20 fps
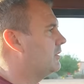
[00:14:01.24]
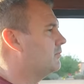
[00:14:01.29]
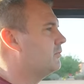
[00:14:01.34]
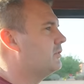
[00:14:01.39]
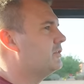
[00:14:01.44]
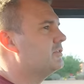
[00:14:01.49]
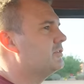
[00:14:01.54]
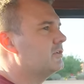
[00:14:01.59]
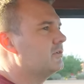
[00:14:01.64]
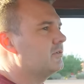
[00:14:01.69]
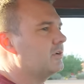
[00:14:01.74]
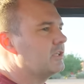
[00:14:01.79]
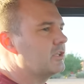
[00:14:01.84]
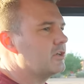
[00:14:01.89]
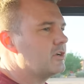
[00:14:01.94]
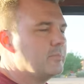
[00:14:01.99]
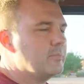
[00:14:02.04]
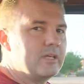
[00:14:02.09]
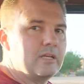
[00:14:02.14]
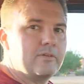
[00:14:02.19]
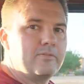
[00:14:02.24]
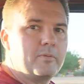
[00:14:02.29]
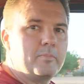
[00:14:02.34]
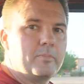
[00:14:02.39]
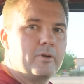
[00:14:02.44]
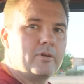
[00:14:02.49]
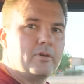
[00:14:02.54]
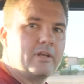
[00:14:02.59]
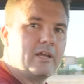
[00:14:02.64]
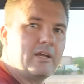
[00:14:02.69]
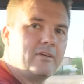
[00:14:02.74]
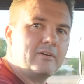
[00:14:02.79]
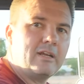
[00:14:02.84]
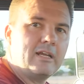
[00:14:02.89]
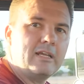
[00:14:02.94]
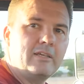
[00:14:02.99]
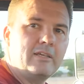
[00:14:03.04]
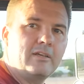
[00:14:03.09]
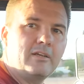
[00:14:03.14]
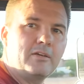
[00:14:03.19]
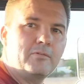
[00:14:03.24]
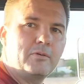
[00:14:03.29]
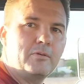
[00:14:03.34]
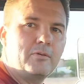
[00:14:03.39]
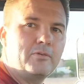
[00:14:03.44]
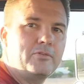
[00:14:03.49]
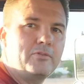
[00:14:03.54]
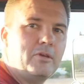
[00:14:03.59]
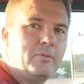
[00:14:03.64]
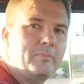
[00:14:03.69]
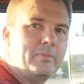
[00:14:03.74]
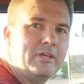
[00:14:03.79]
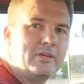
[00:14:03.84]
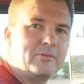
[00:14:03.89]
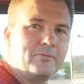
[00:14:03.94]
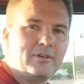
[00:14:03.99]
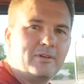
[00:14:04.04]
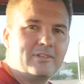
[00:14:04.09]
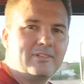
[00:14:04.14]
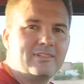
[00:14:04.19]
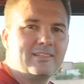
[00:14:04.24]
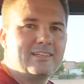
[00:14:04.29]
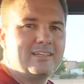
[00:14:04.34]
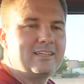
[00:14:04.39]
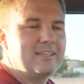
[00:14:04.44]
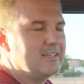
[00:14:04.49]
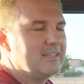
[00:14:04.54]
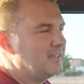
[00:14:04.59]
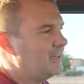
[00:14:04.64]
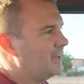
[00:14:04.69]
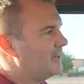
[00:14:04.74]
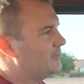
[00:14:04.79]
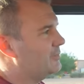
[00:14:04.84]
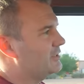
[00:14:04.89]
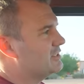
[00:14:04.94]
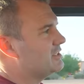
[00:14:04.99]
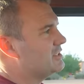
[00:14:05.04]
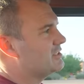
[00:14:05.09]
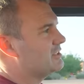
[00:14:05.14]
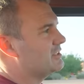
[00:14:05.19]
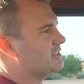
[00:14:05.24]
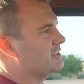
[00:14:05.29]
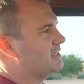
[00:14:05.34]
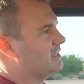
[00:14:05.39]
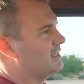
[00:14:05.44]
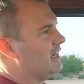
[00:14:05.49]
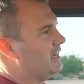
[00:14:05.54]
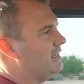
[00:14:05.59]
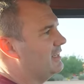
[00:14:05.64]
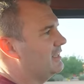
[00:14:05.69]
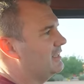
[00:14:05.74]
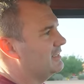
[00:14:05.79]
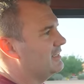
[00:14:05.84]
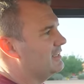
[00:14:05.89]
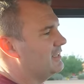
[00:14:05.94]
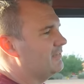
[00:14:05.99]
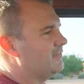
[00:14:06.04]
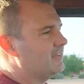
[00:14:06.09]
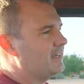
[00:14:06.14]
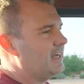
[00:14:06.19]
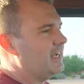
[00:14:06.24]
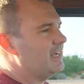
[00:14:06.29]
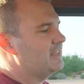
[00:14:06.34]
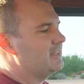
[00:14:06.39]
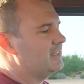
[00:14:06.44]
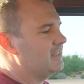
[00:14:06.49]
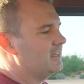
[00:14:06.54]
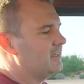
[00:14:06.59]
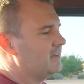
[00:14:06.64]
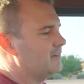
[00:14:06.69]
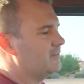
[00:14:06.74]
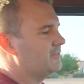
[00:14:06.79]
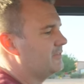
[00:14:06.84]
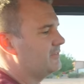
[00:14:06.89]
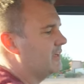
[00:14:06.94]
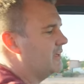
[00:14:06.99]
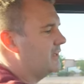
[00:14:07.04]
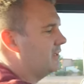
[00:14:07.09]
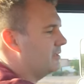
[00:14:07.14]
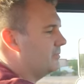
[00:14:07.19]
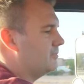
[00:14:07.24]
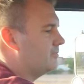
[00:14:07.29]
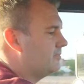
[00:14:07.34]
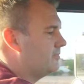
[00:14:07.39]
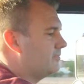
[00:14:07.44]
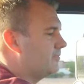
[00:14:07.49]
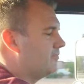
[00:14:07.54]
we'll do a little bit of a burnout right here. We won't do a big one, um, but just to kind of give an idea of um,